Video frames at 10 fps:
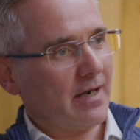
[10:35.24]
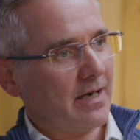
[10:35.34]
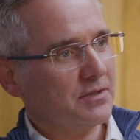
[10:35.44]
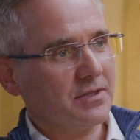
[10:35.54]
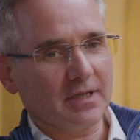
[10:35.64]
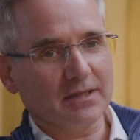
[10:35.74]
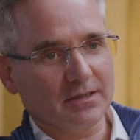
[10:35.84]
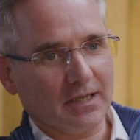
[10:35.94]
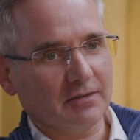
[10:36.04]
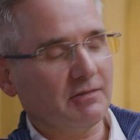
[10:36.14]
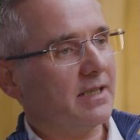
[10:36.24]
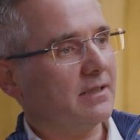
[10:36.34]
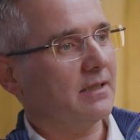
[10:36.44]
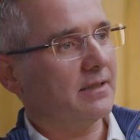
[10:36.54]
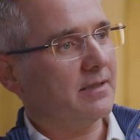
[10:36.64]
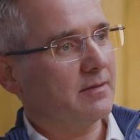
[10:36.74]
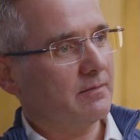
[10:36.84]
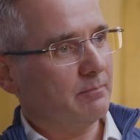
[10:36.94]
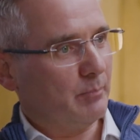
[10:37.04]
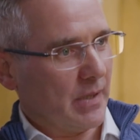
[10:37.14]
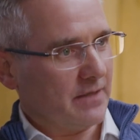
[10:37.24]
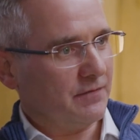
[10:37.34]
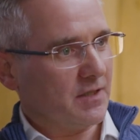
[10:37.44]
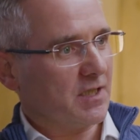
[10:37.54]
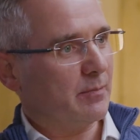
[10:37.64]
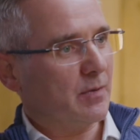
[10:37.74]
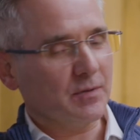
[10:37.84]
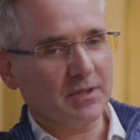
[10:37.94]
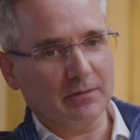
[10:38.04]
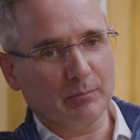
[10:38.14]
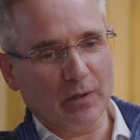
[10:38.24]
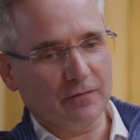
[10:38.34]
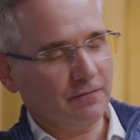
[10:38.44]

how do you then directly benefit the community, both